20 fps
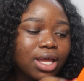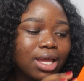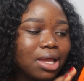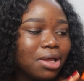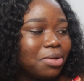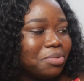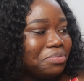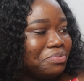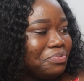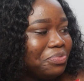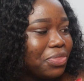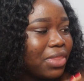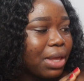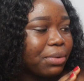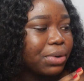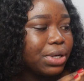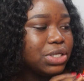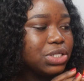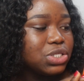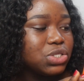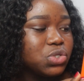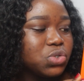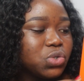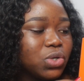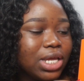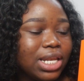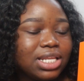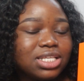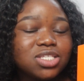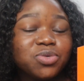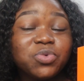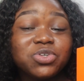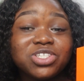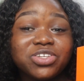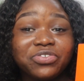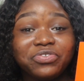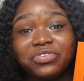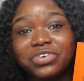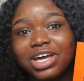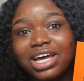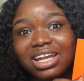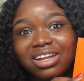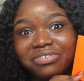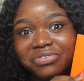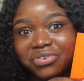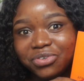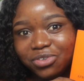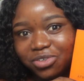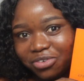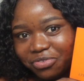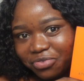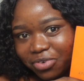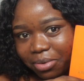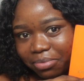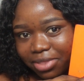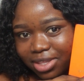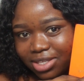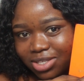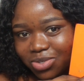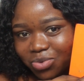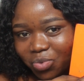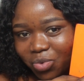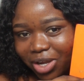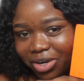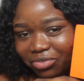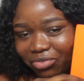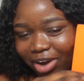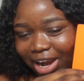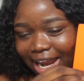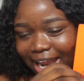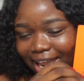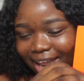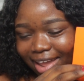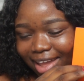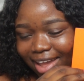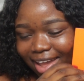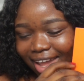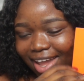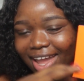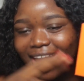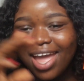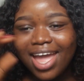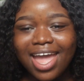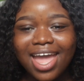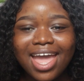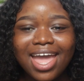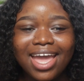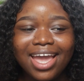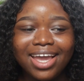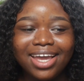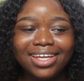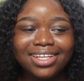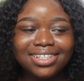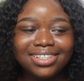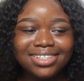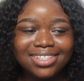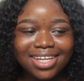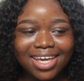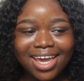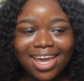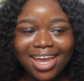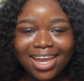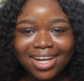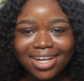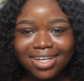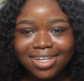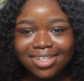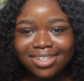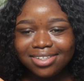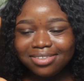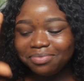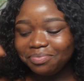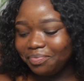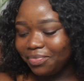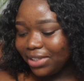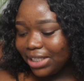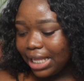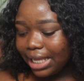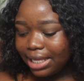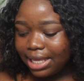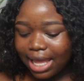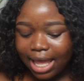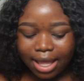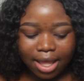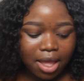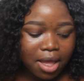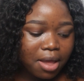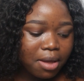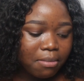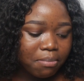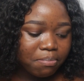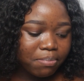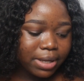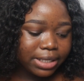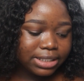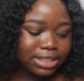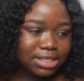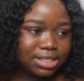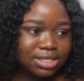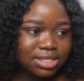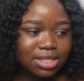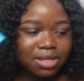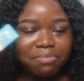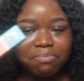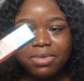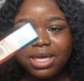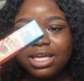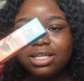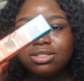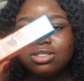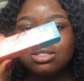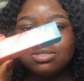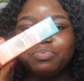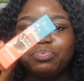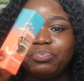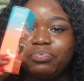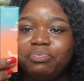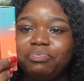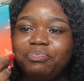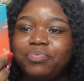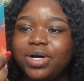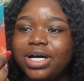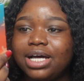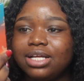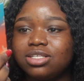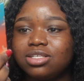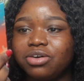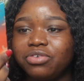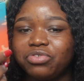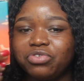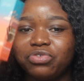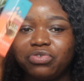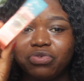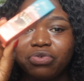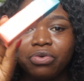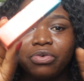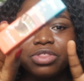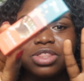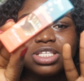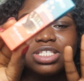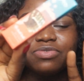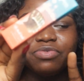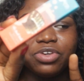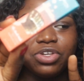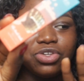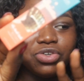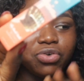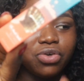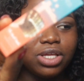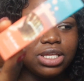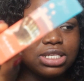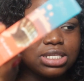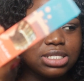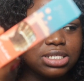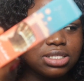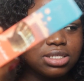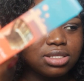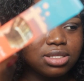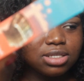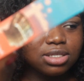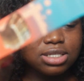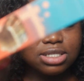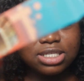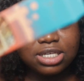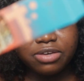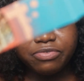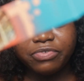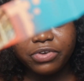I'm going to do a little bit of colorful look from this one right here, and then yeah, but the main part of this video is the stick